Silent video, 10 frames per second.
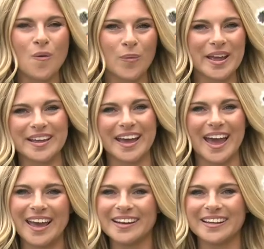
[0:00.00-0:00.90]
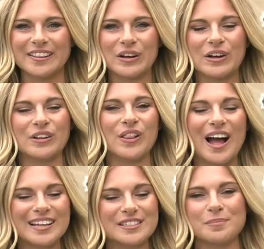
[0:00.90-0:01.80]
weekend, and there are
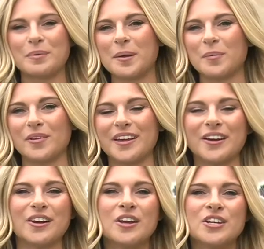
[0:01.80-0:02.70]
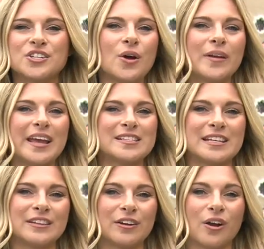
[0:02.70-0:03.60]
lots of people here
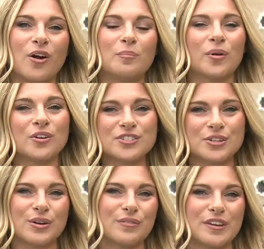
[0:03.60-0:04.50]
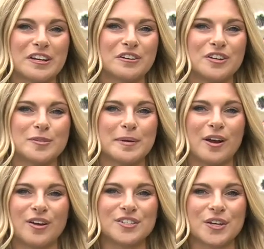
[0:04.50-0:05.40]
showcasing their own personal vehicles, but
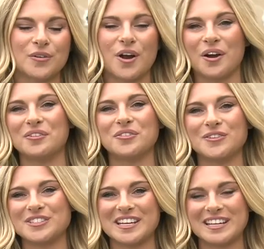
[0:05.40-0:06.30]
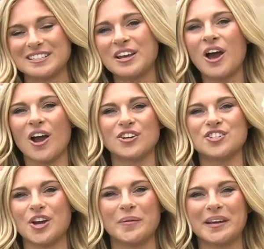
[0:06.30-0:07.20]
also car enthusiasts are
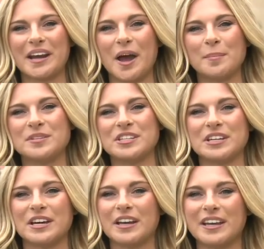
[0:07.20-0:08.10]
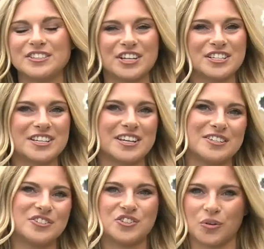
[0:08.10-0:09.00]
showing up to just
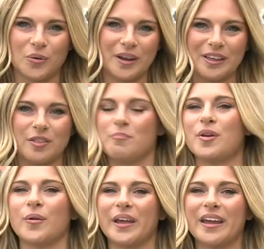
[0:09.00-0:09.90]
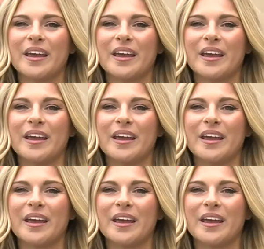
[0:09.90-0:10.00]
enjoy the beauty